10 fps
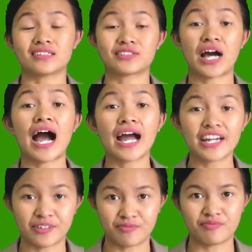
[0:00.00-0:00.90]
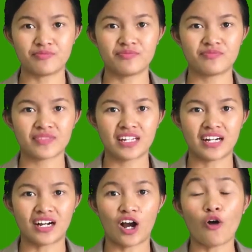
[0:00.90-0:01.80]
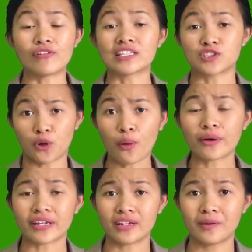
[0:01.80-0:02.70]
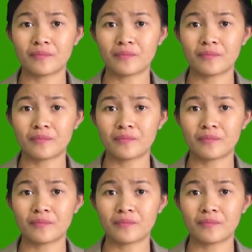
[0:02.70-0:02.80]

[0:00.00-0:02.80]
time of the story.